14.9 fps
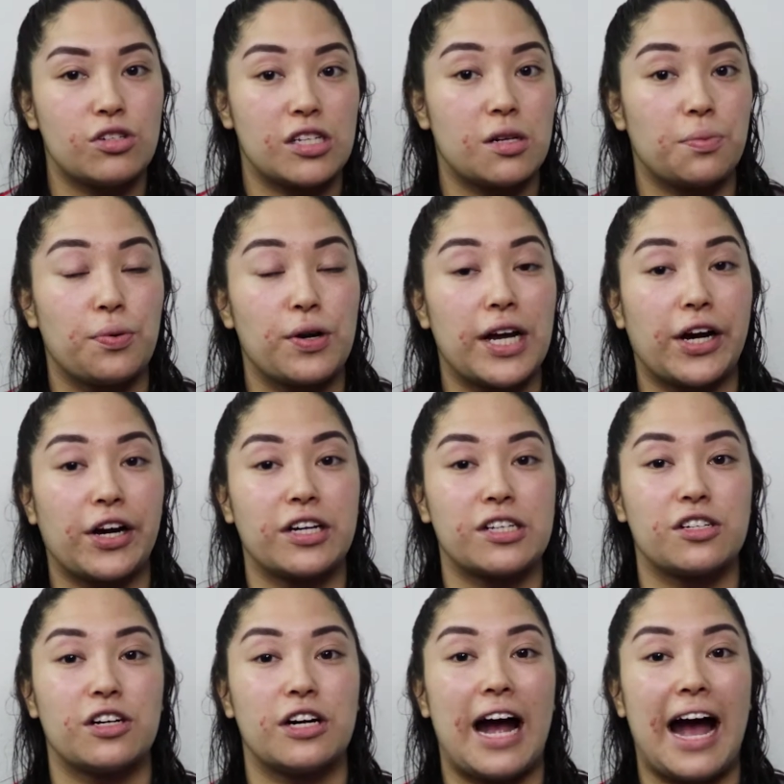just a
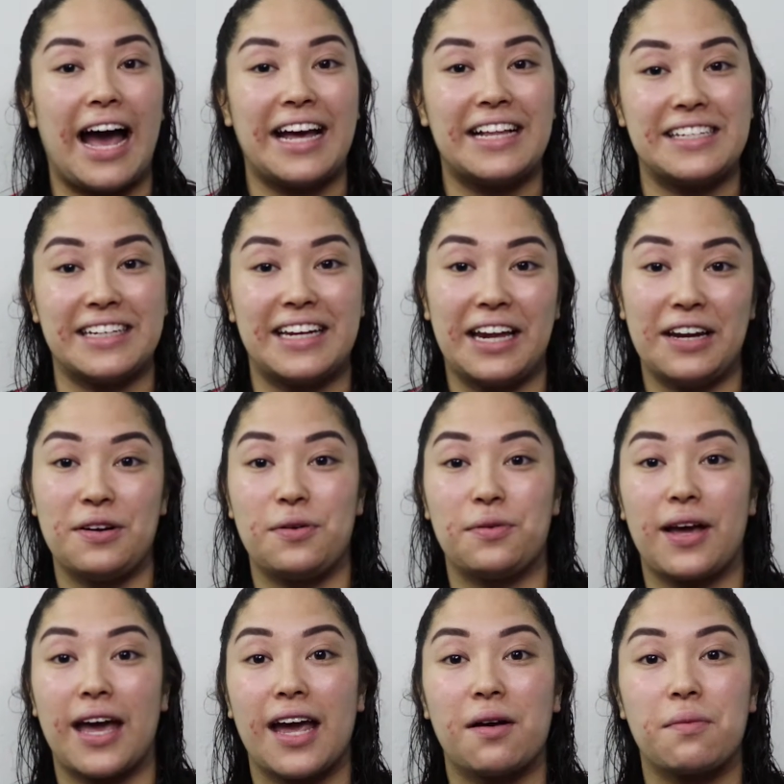precursor, I did get a new
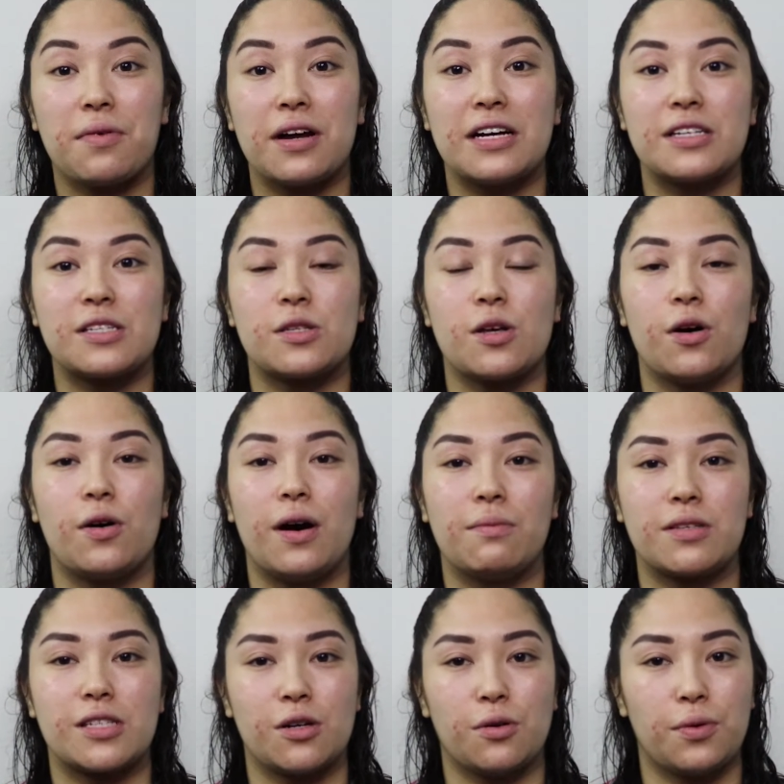camera, so
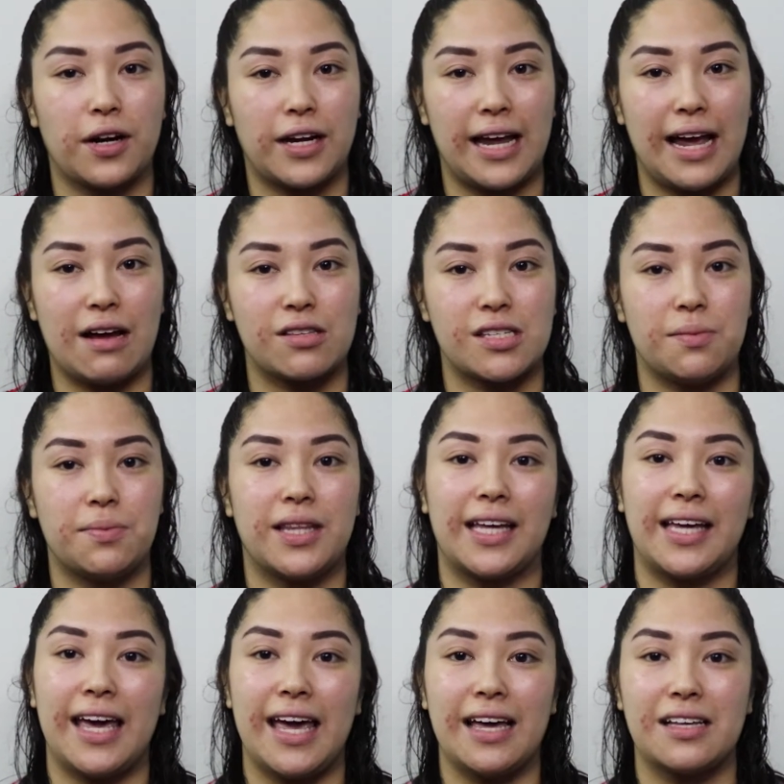I'm still working out some of the
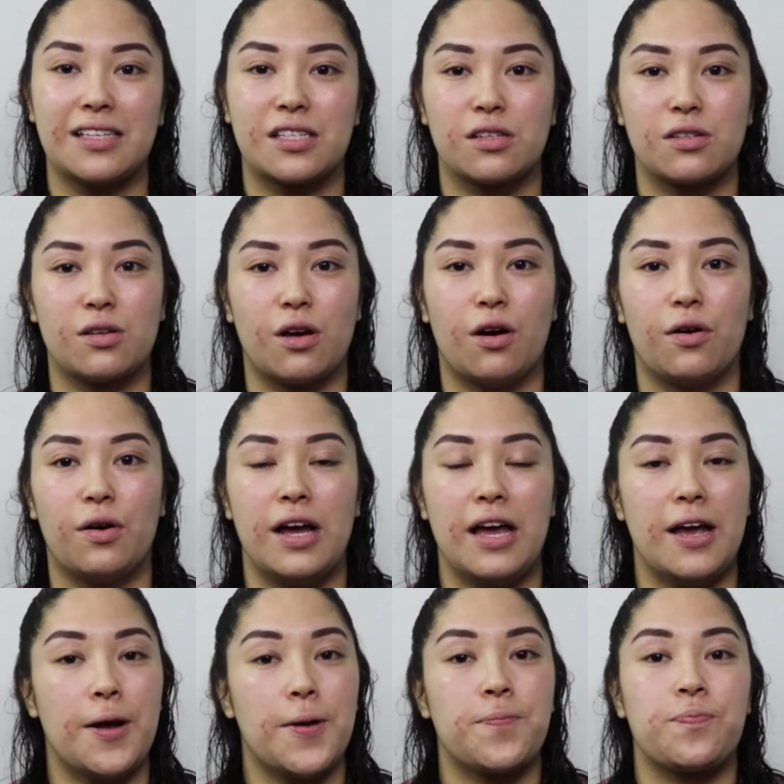kinks. So
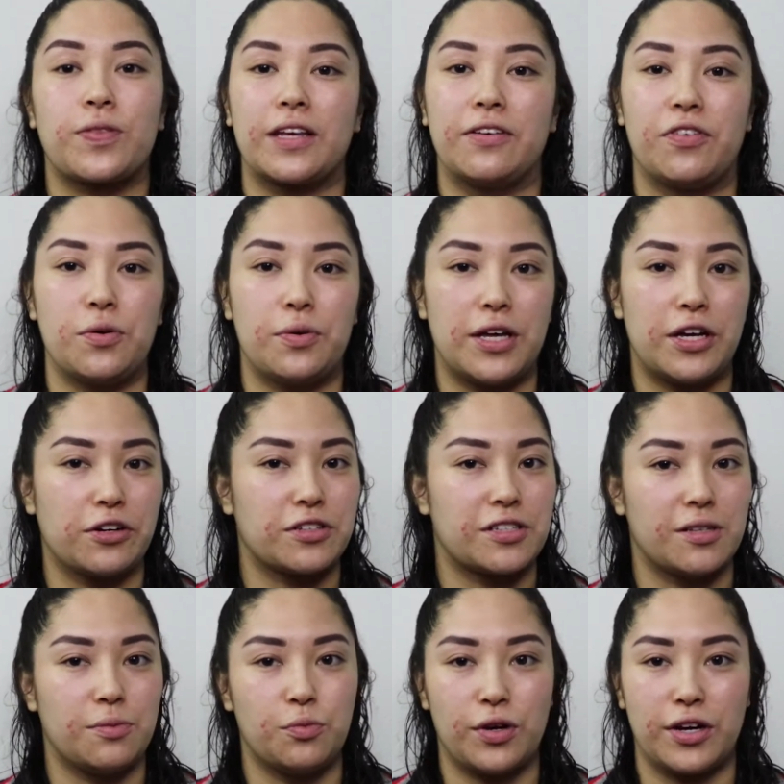if you hear
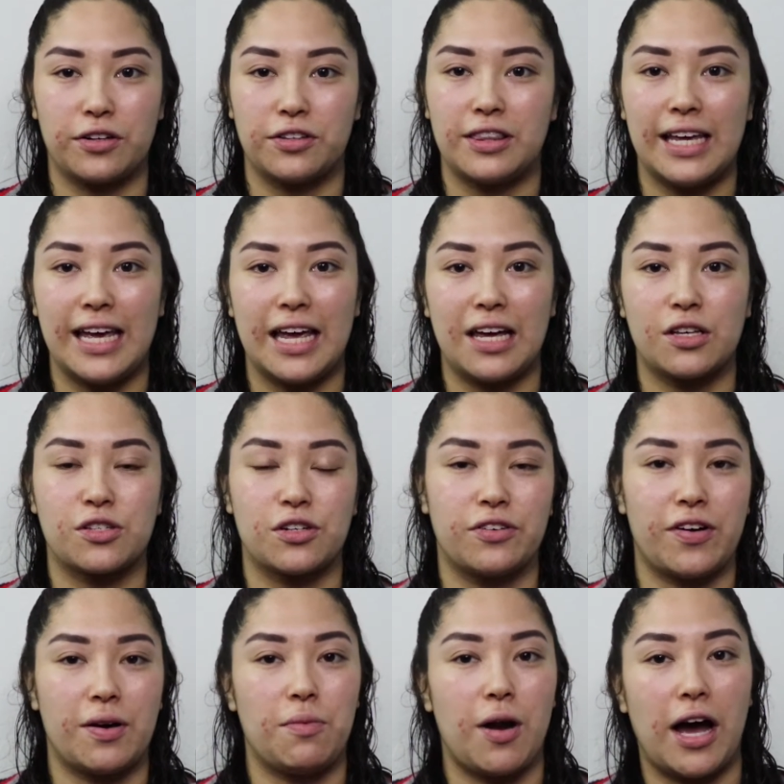some weird things or
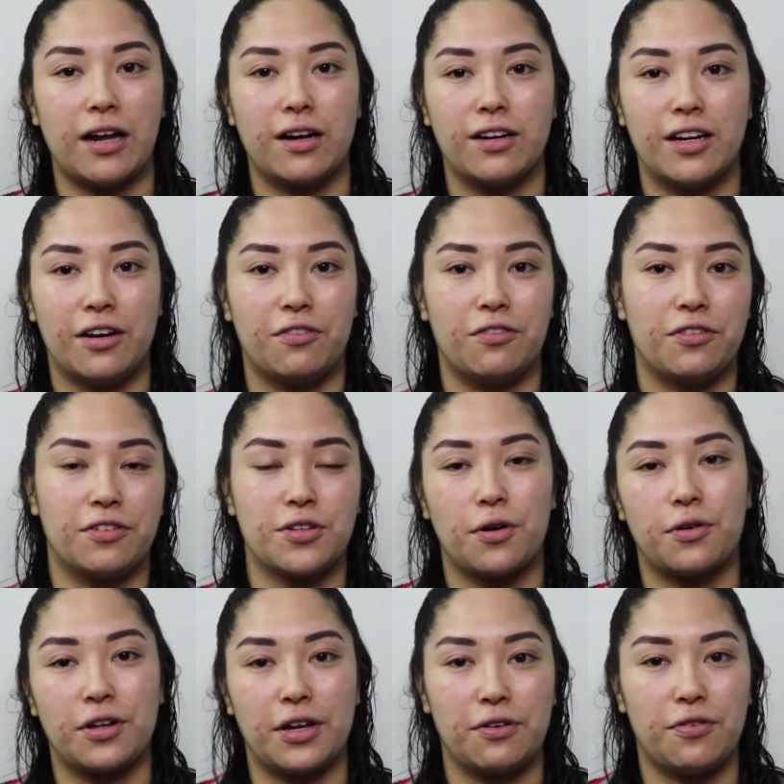if I'm not
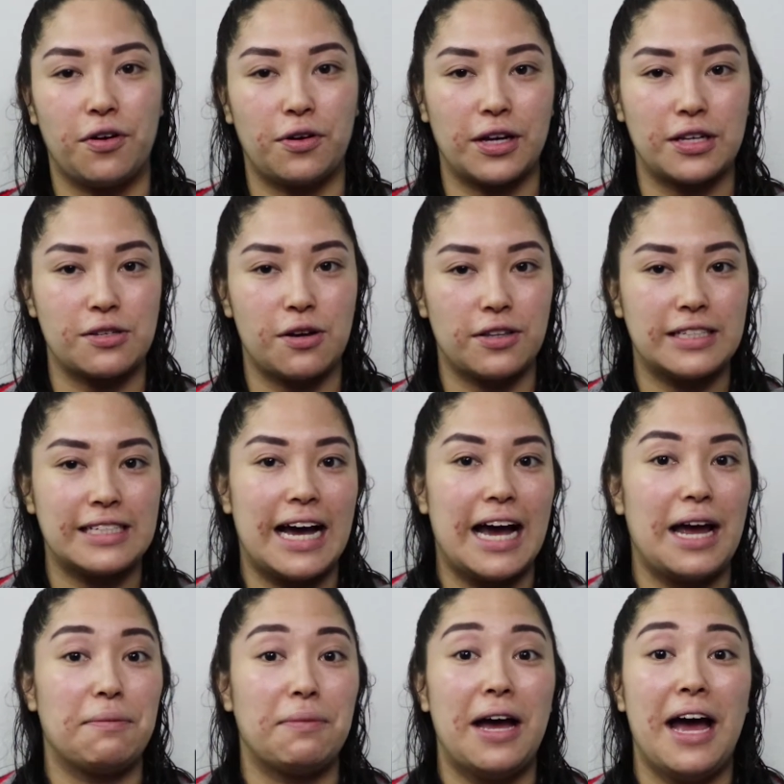totally in focus all the
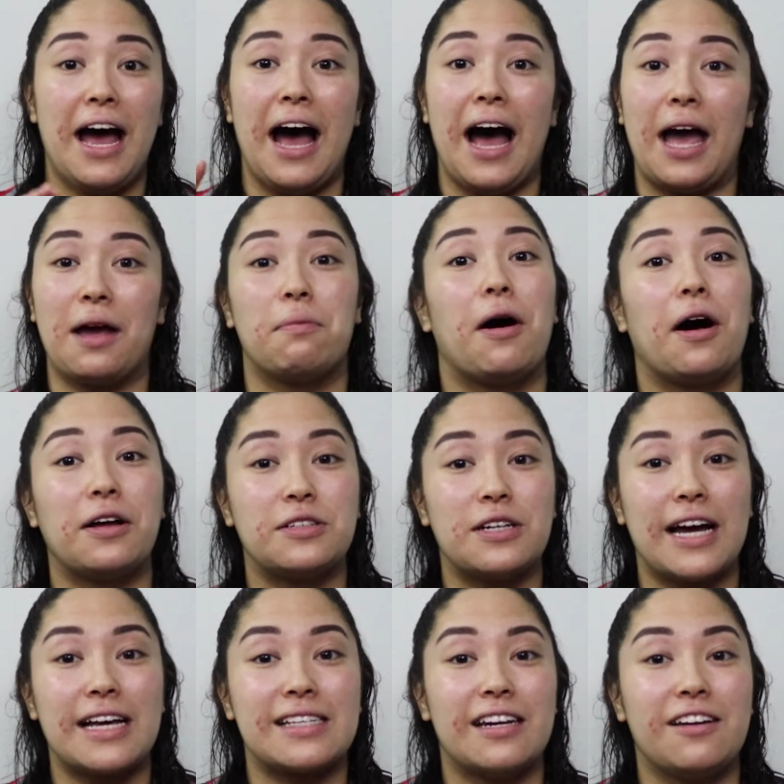time, I
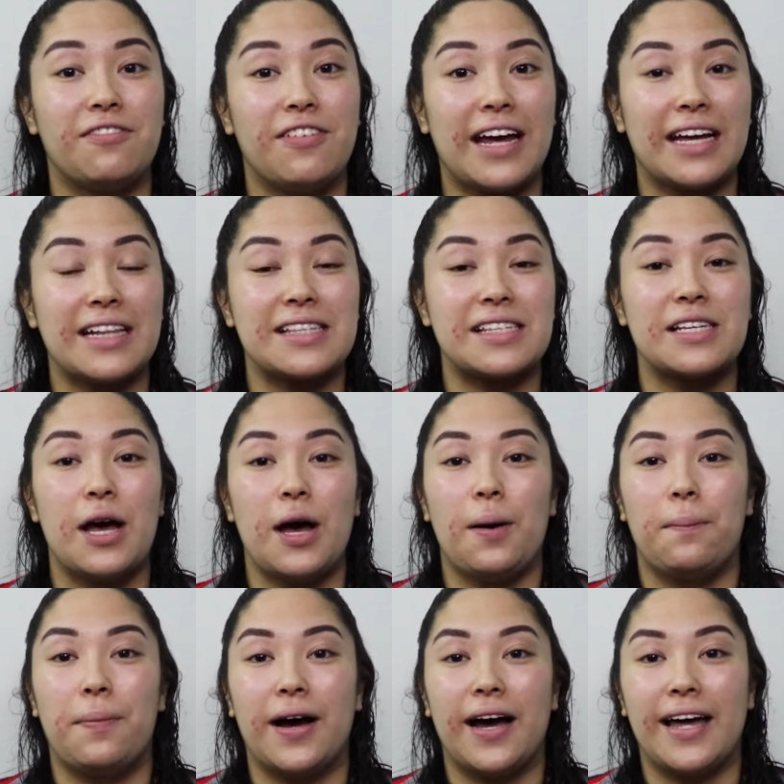apologize in advance,
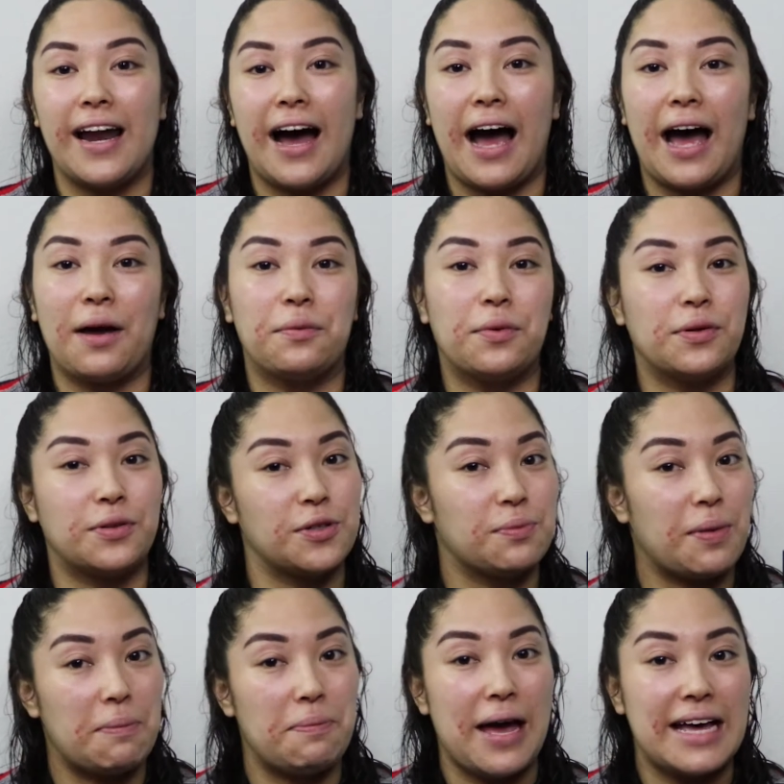but I will do
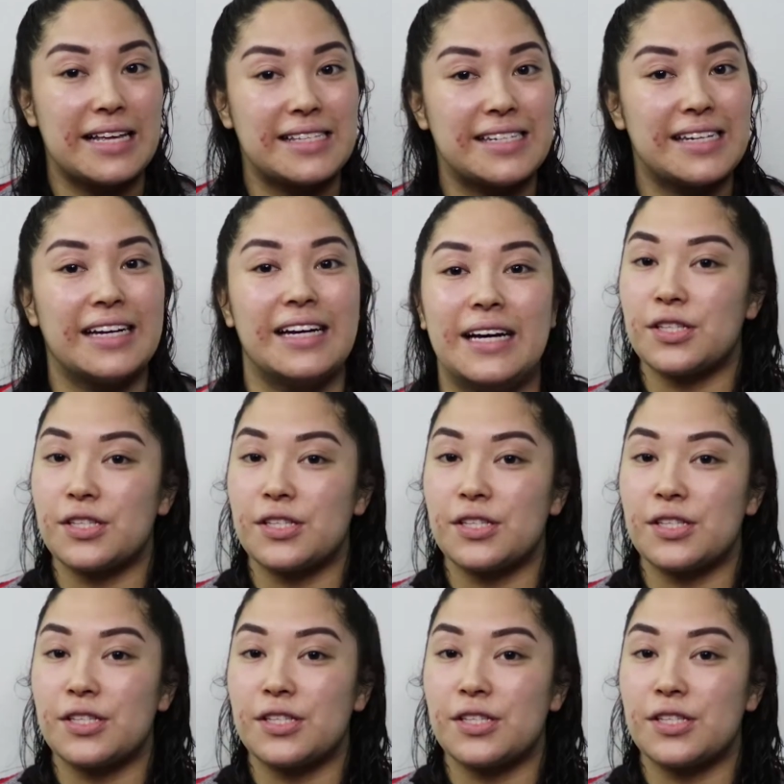my best.